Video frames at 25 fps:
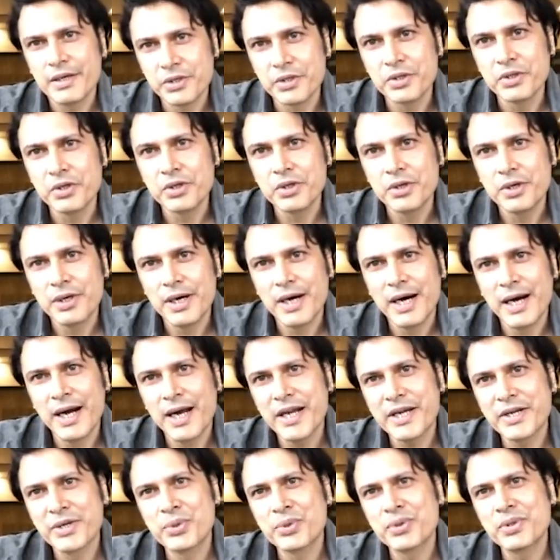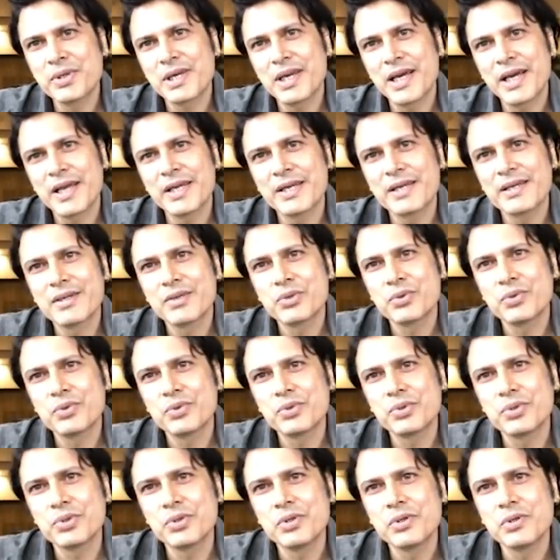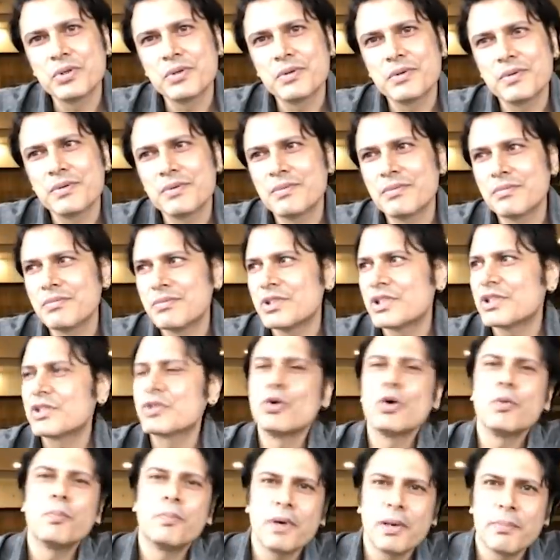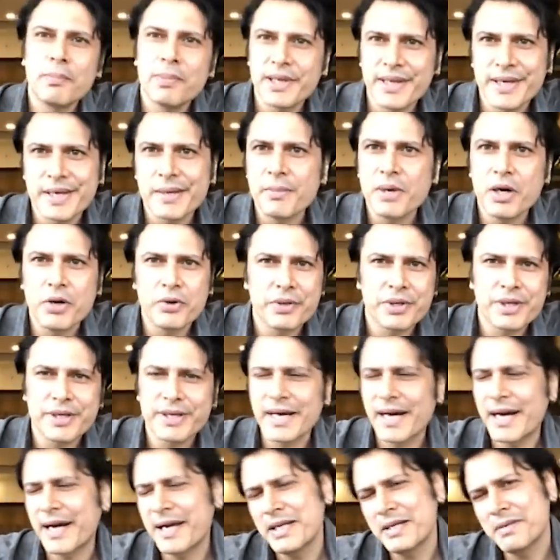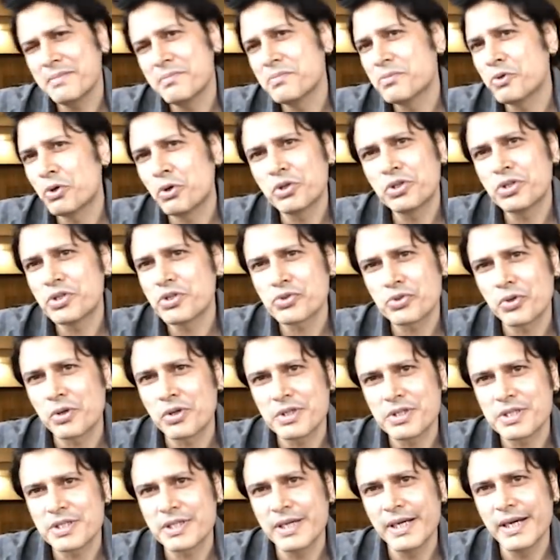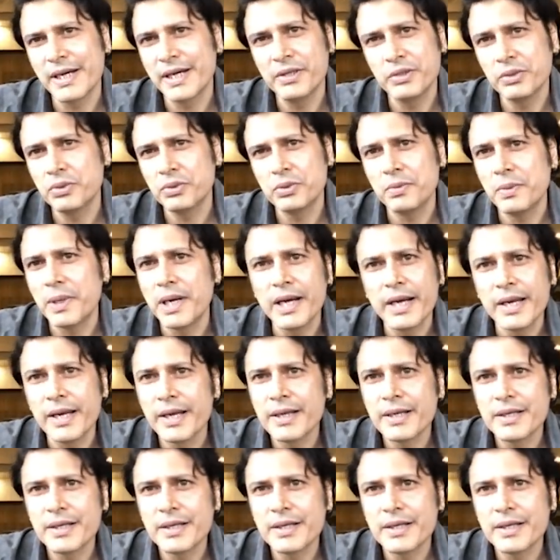You know, I don't like to, you know, just go public about it. I am not the sort. Say, I don't know why.